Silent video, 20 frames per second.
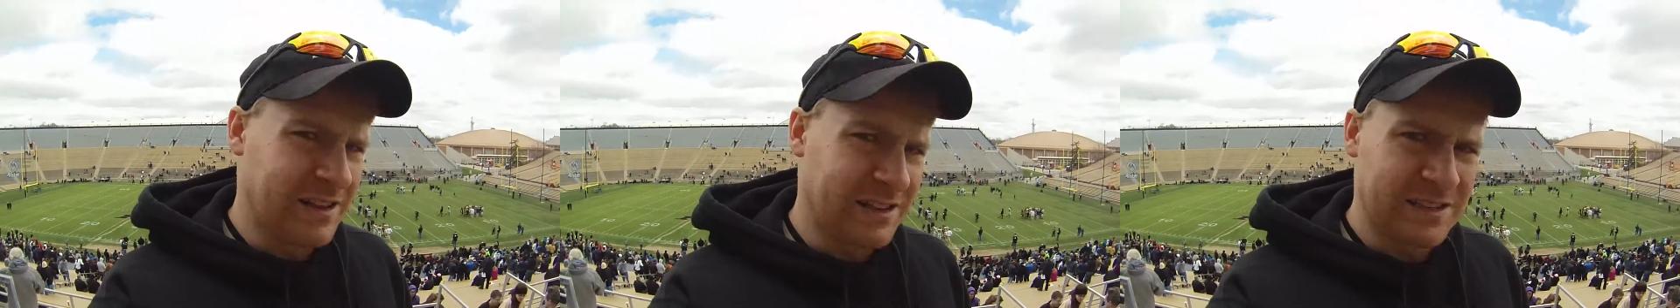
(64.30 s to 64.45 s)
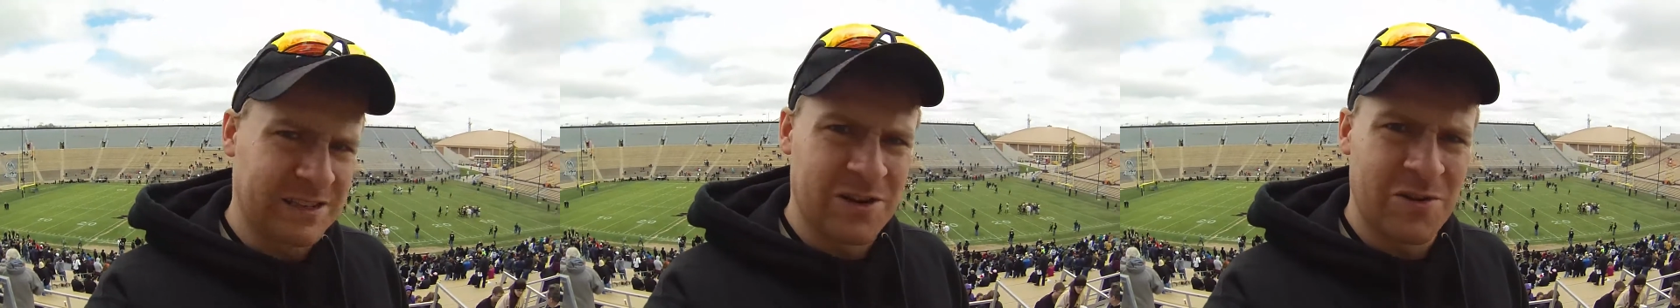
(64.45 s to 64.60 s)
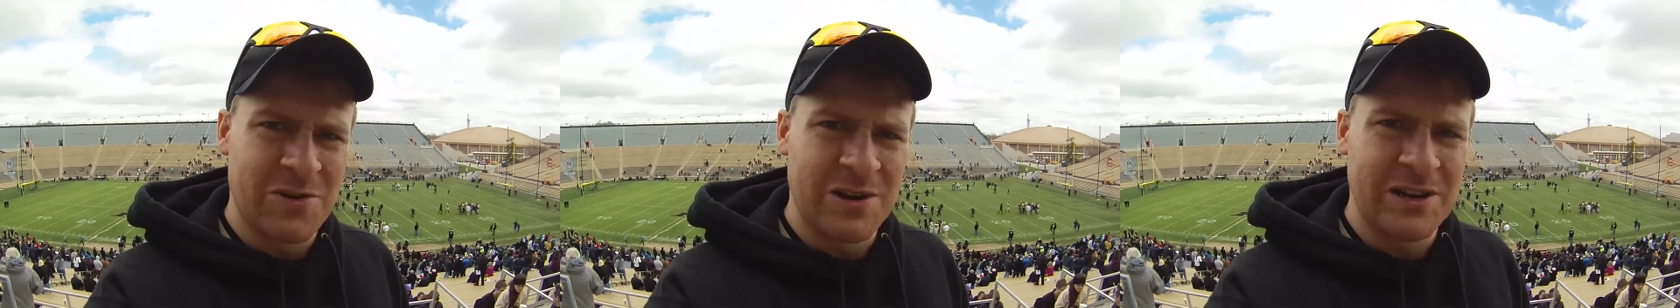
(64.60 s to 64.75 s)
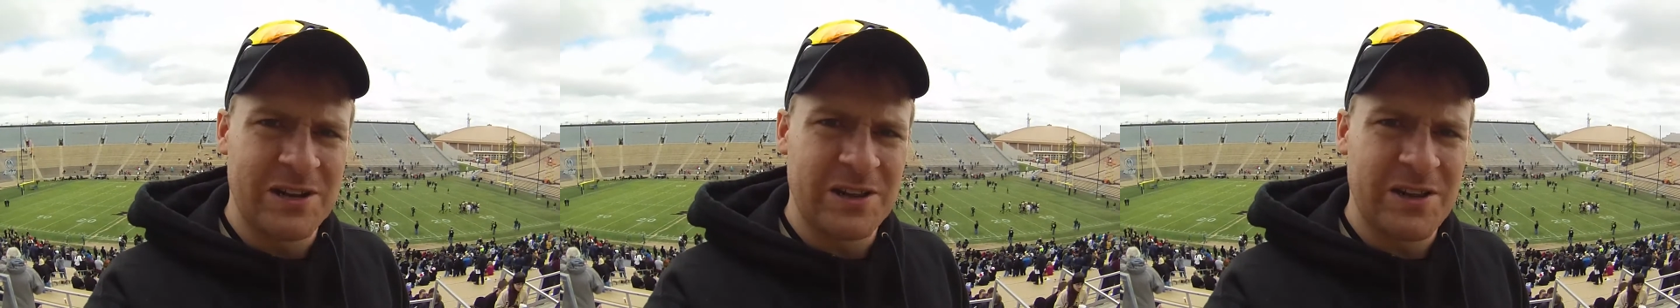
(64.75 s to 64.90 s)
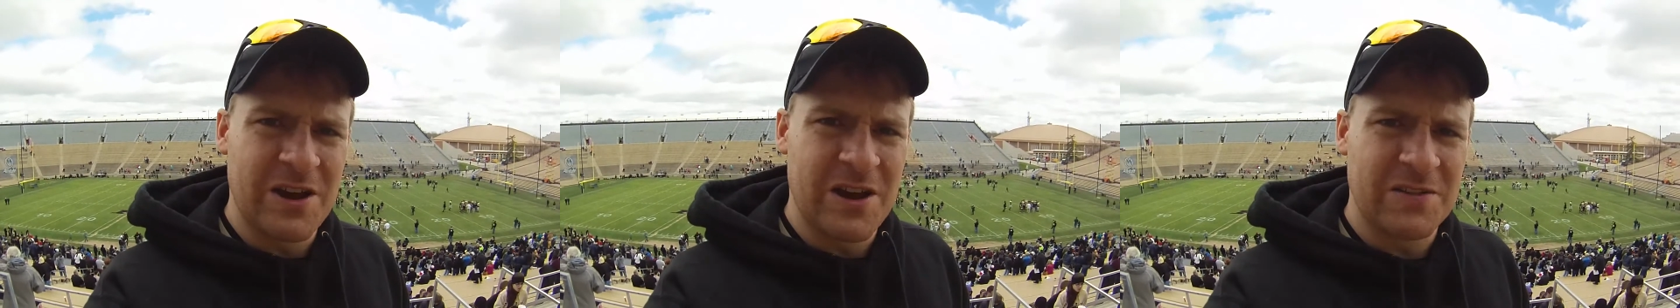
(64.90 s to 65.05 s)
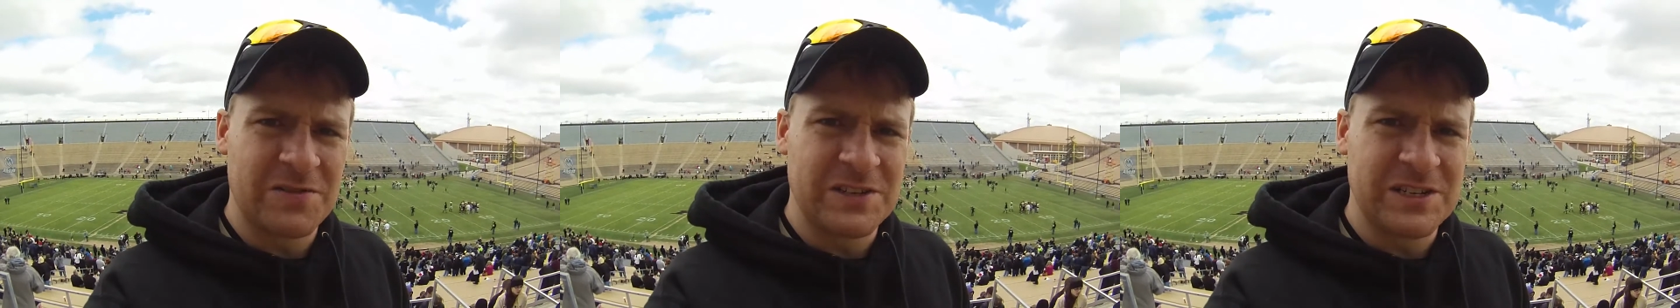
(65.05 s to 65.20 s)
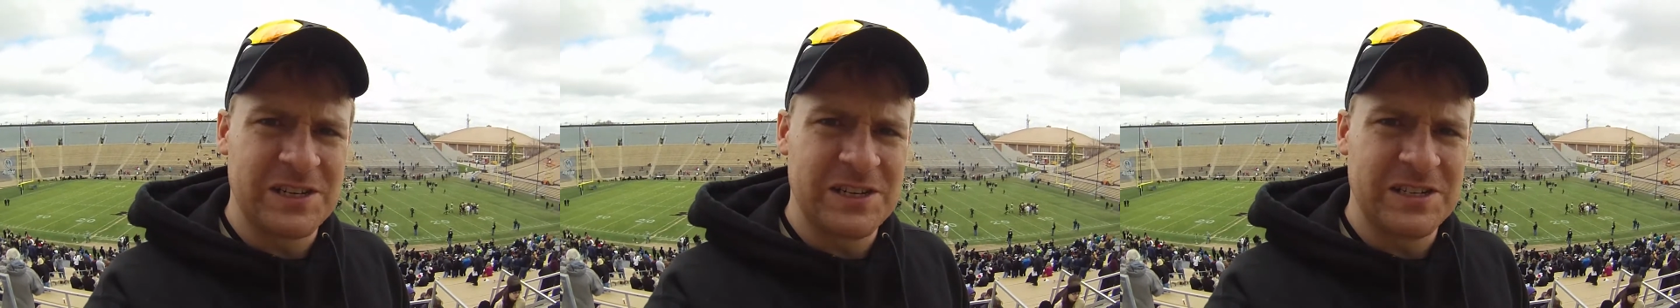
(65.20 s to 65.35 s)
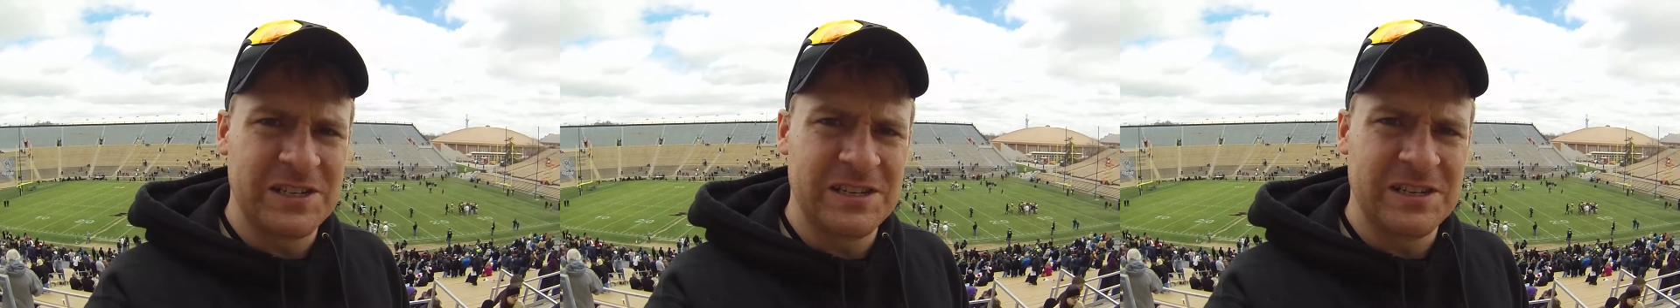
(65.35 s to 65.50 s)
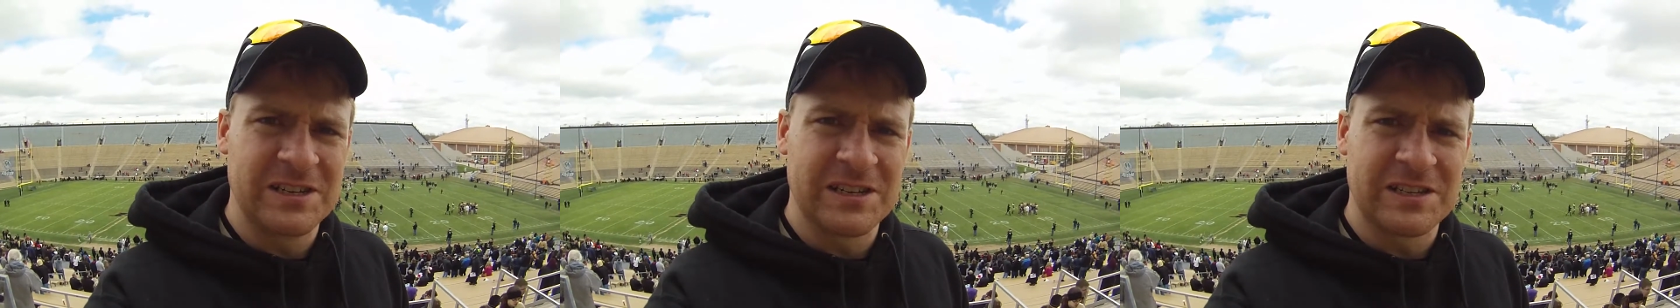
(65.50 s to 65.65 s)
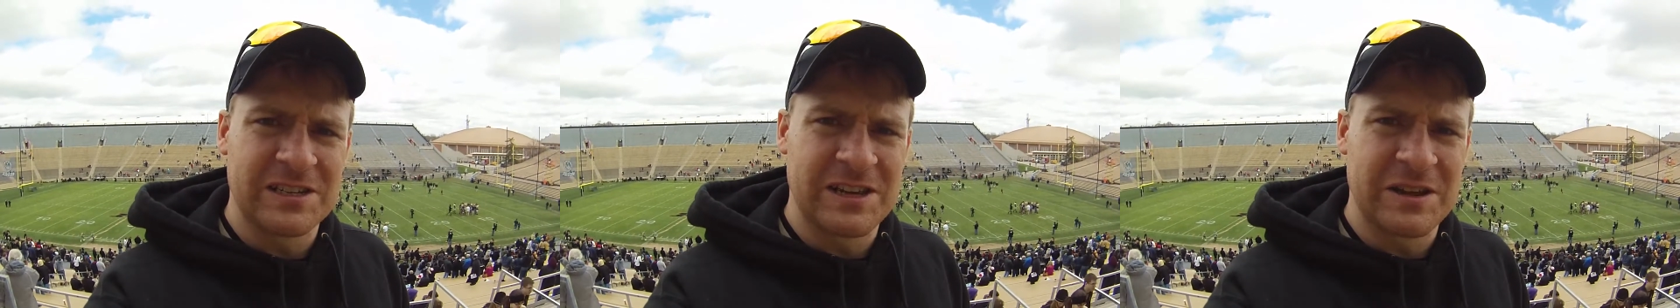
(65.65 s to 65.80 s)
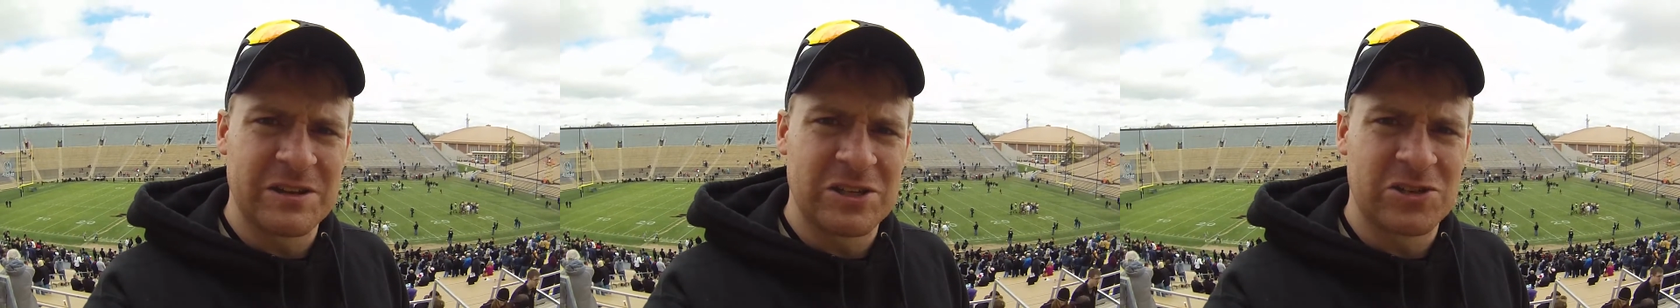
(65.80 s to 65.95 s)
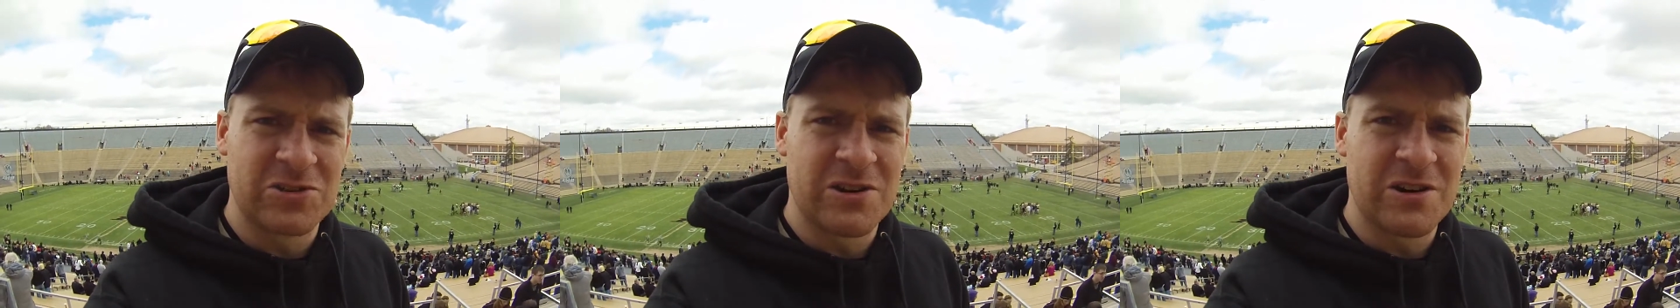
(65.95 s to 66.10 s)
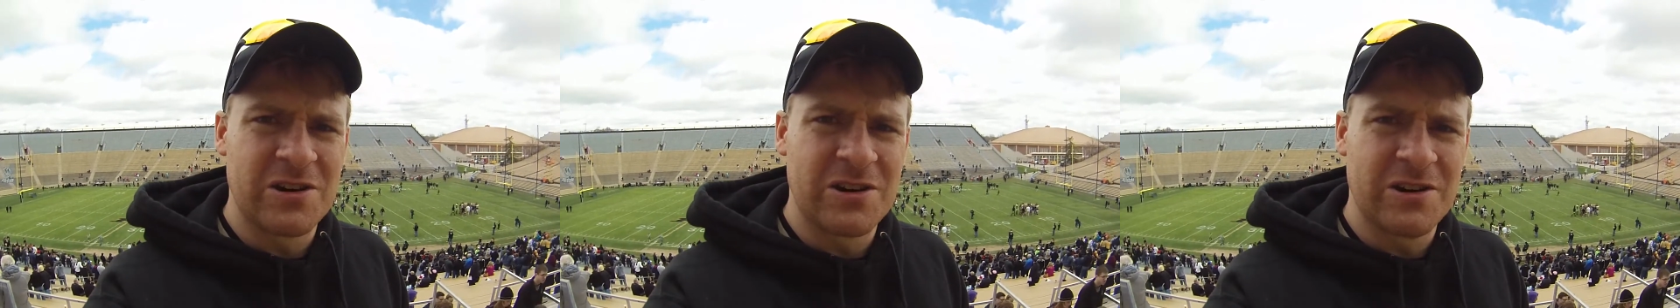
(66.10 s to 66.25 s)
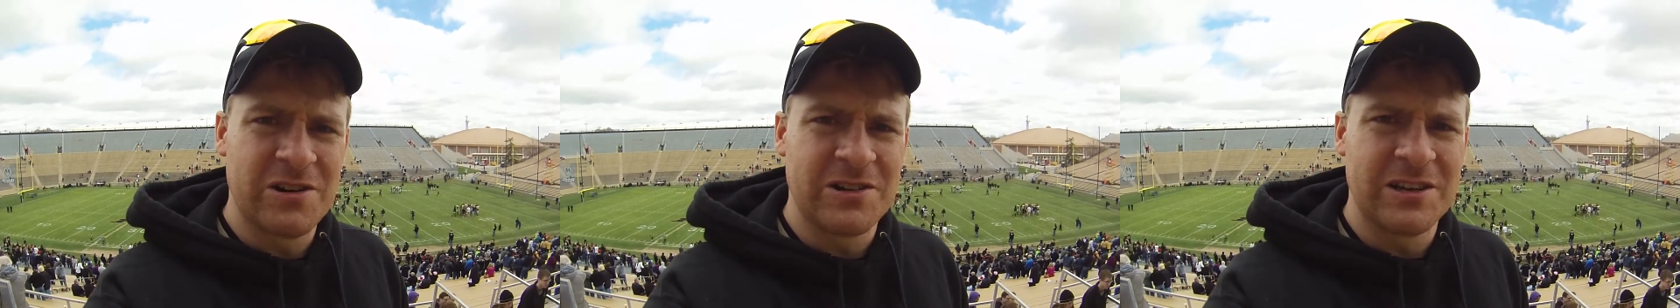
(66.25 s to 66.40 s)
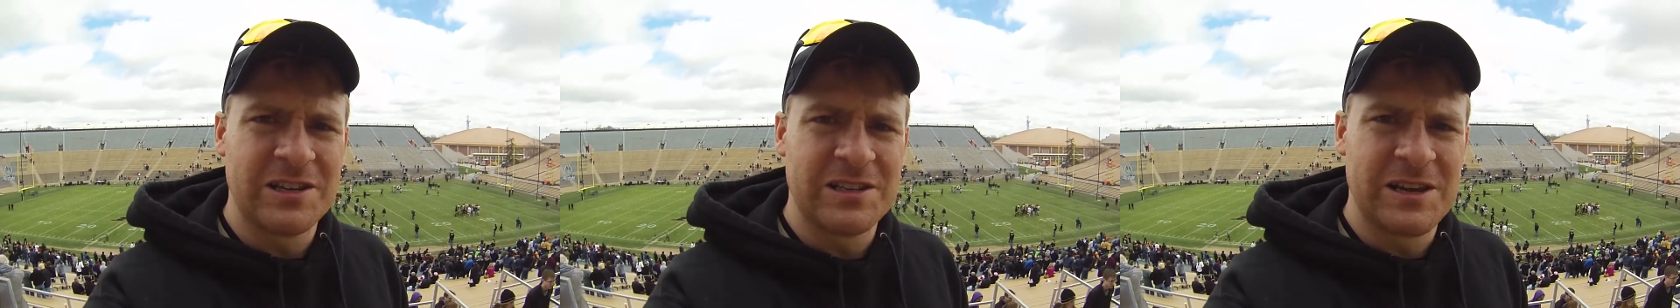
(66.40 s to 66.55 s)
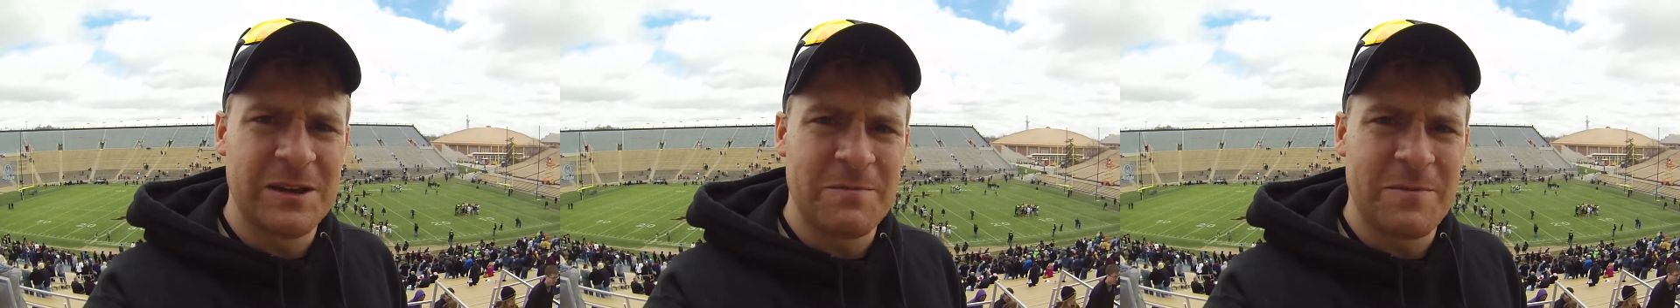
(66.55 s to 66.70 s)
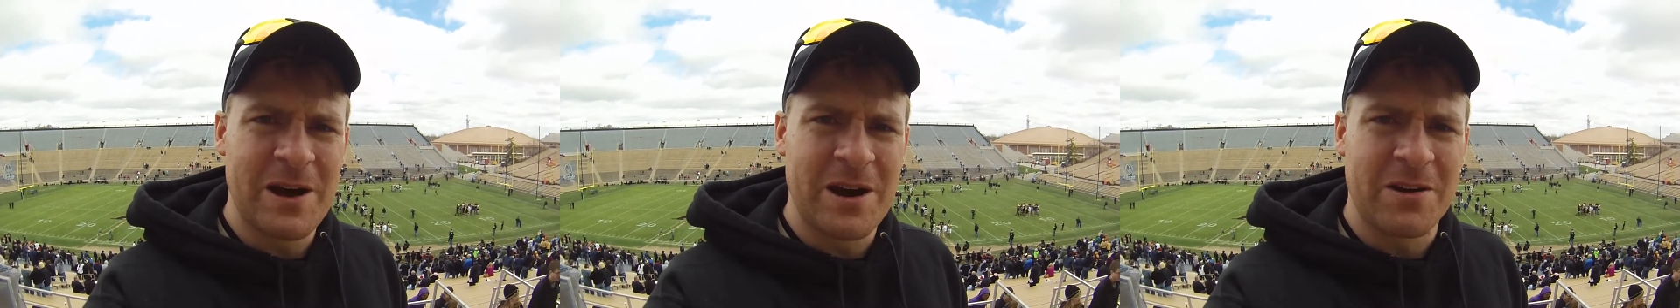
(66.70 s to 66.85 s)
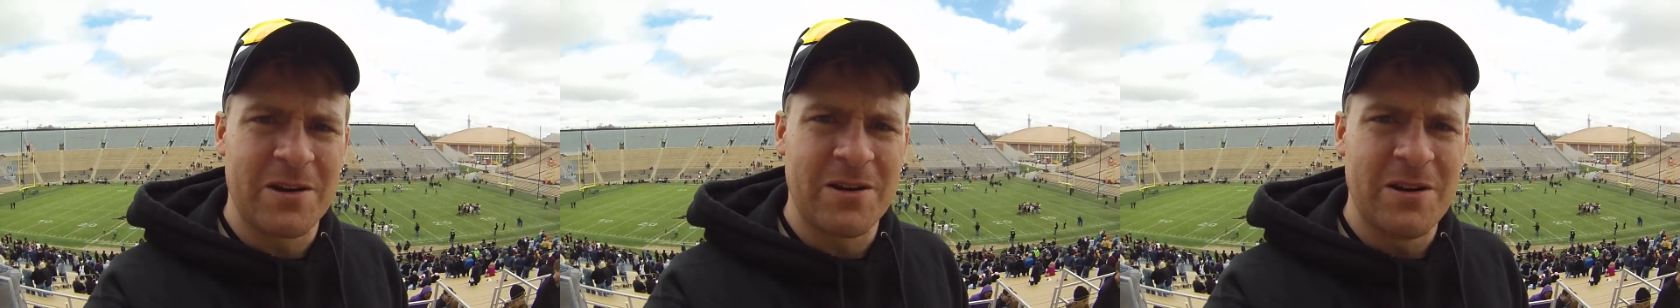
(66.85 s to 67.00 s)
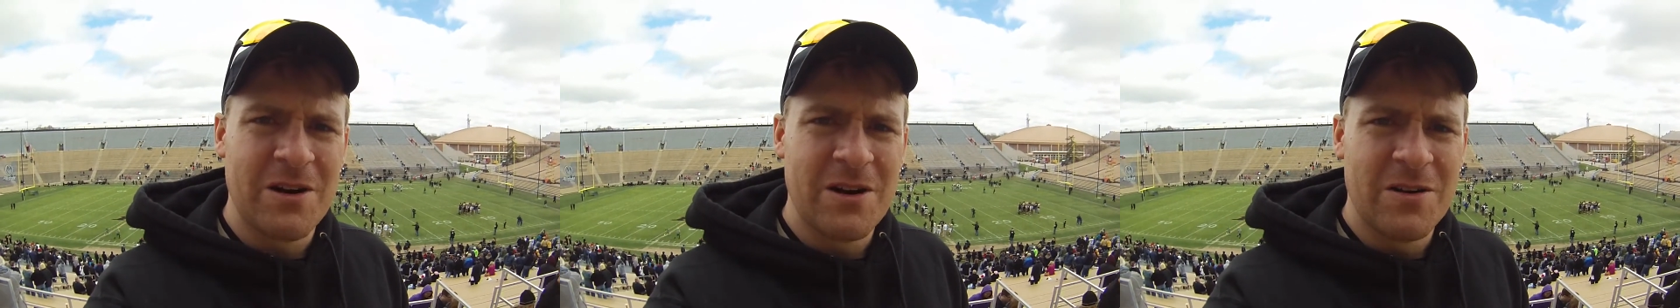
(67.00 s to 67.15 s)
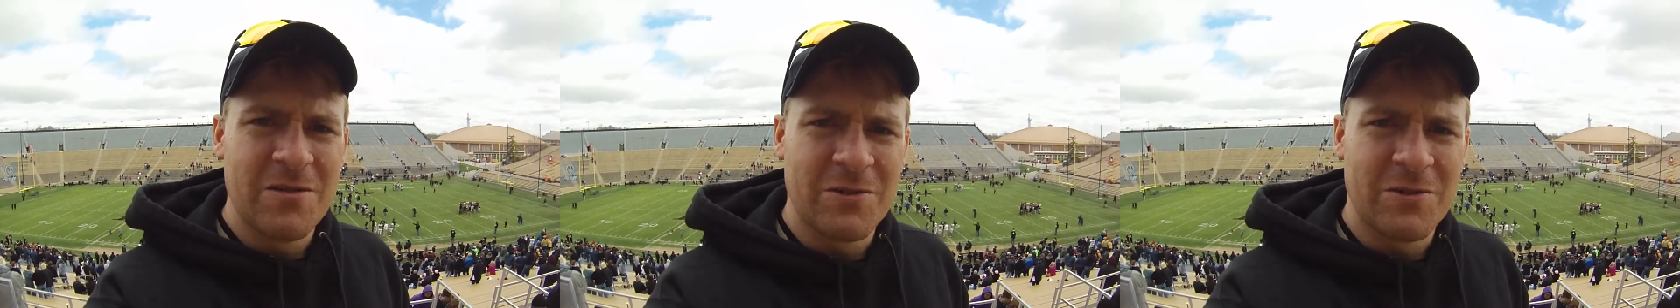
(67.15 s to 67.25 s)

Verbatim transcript: let's go into the off season. Let's get stronger and let's get better.